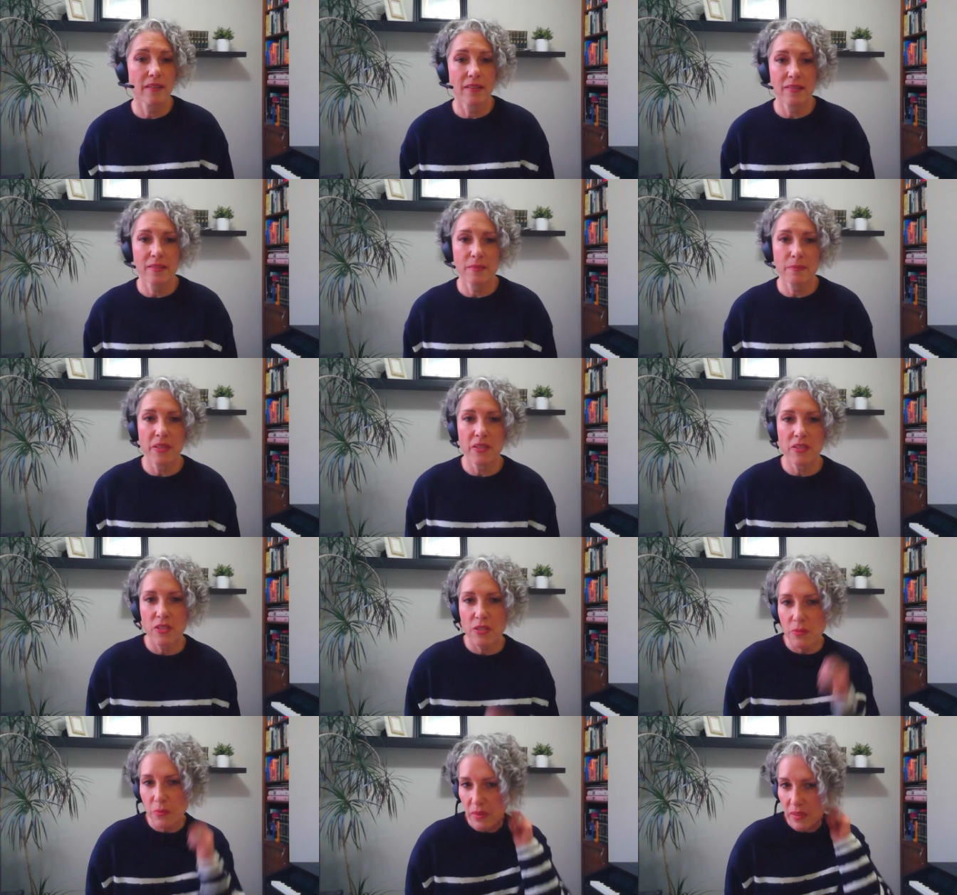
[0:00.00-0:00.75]
As
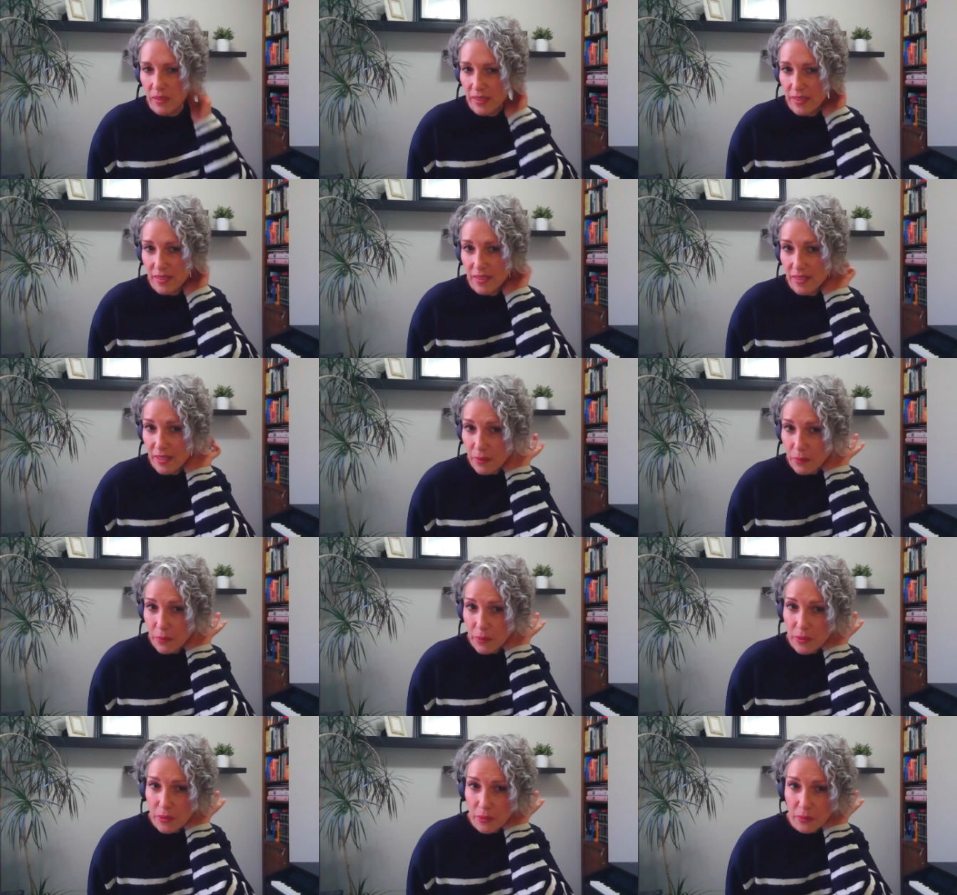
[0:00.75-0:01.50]
much as we'd like to
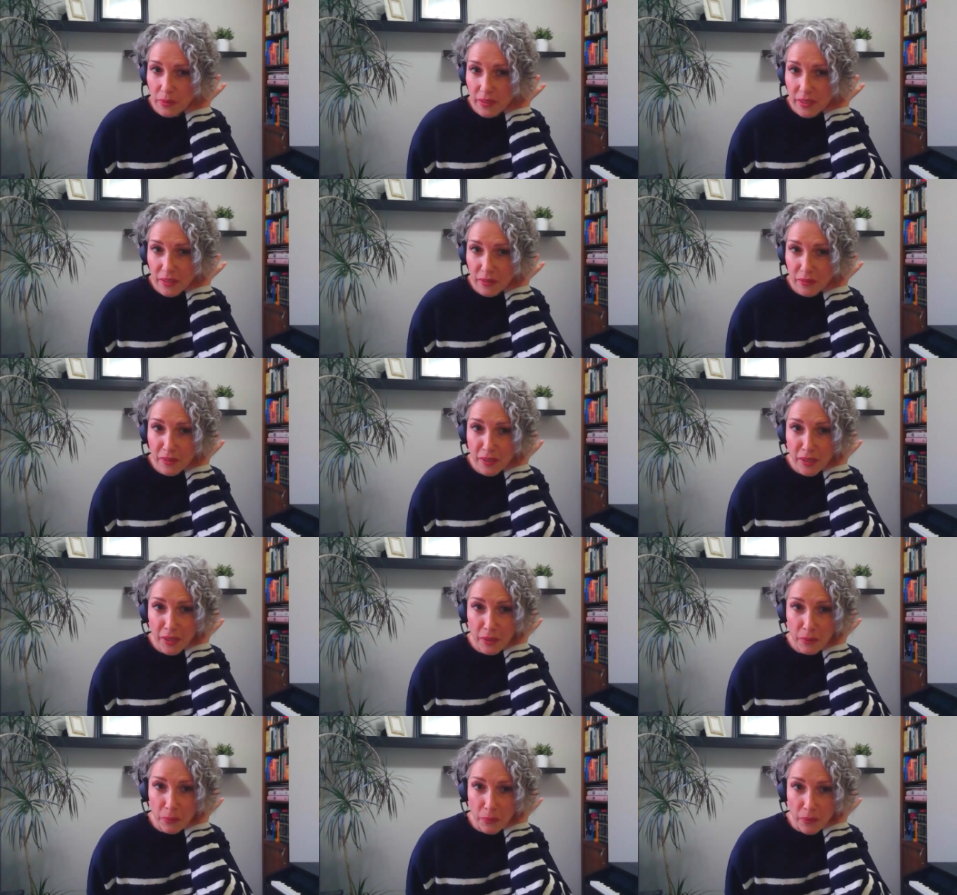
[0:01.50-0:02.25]
think we're totally
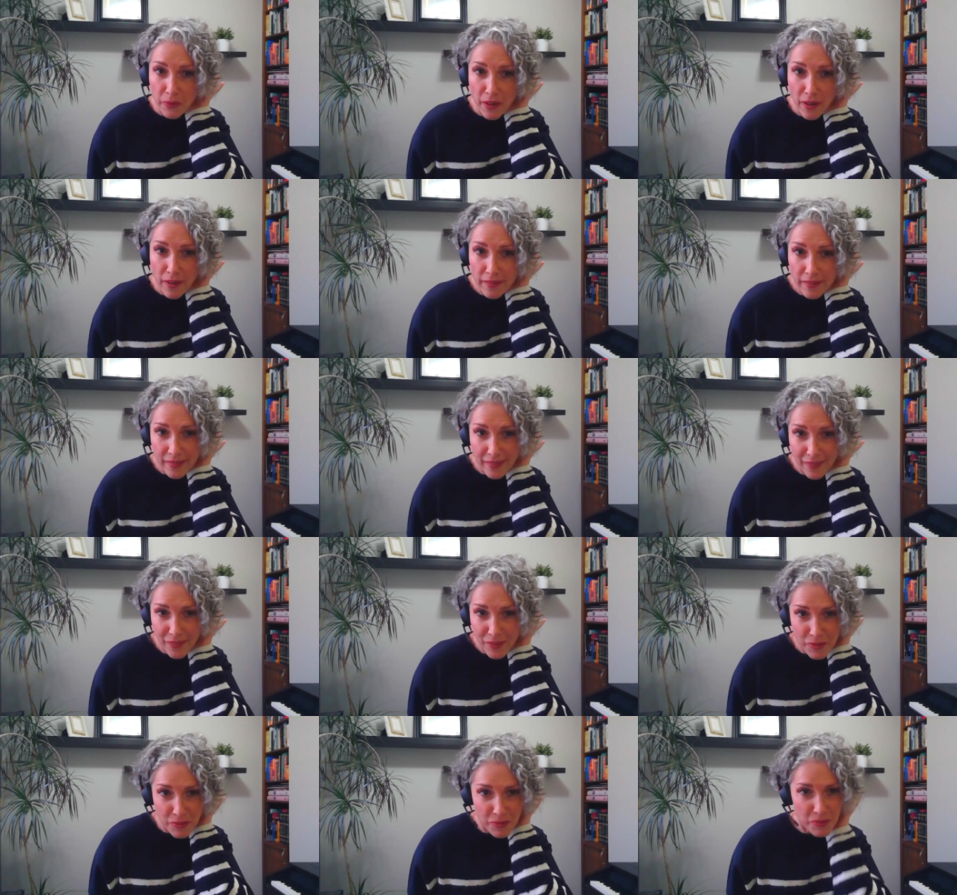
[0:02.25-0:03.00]
unique, we're not in
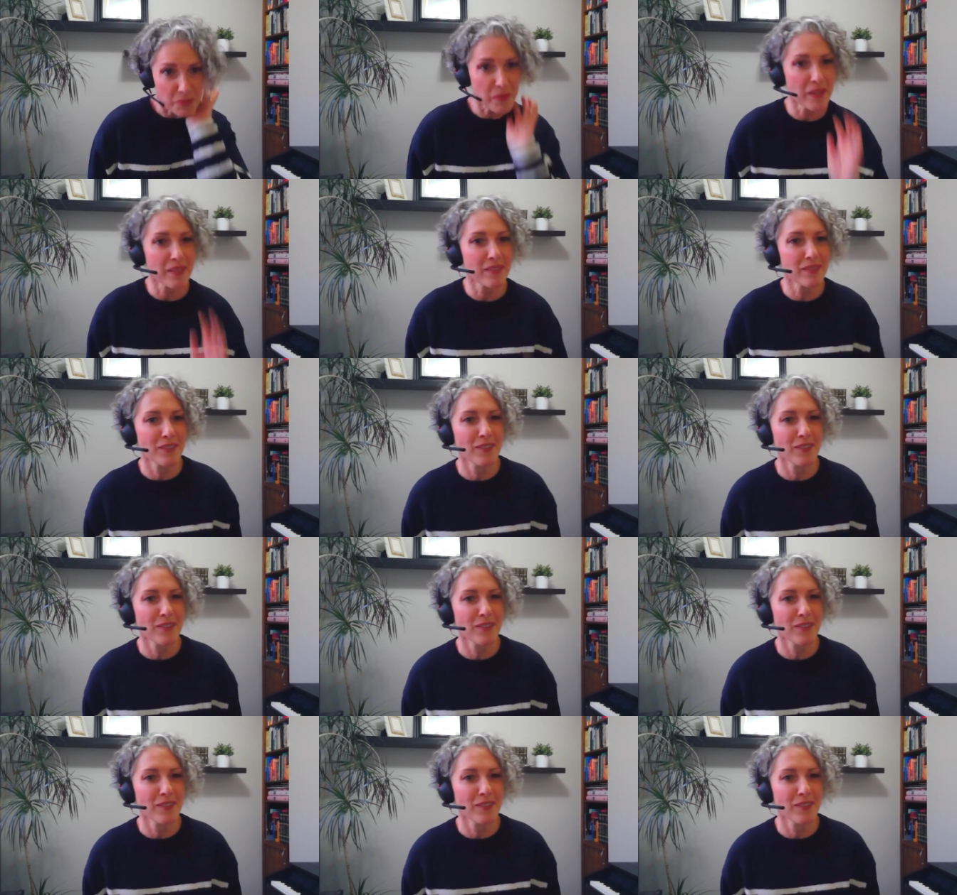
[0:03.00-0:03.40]
this respect.